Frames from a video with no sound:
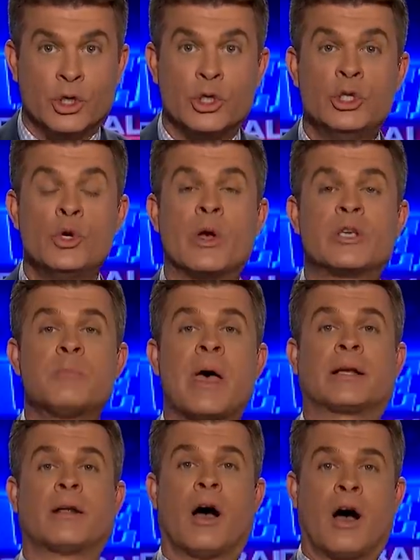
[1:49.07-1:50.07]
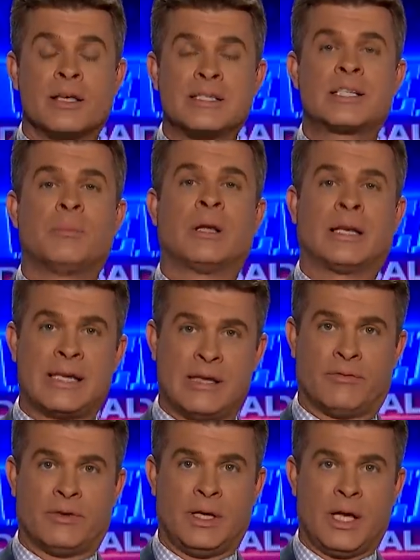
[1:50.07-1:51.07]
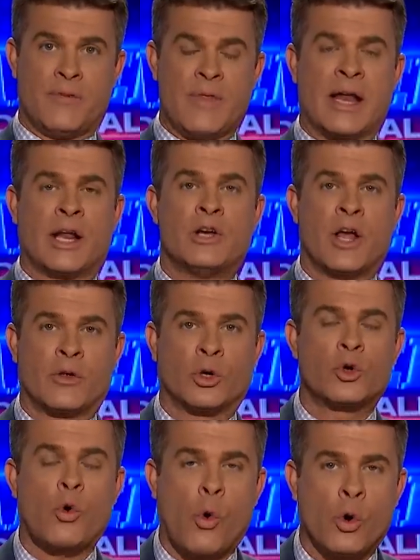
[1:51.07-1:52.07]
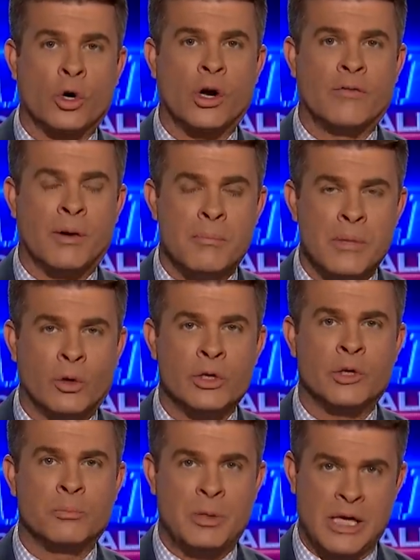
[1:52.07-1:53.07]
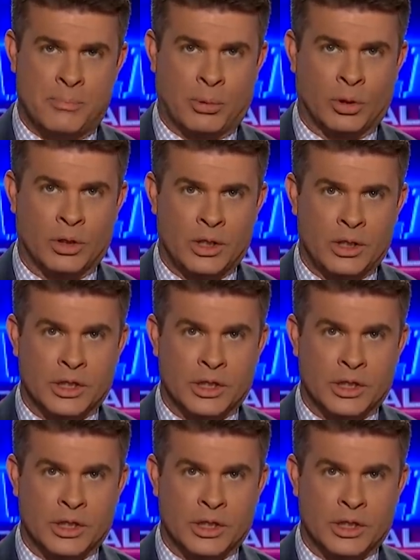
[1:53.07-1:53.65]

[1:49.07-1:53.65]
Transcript: you expect us to believe that another 250,000 people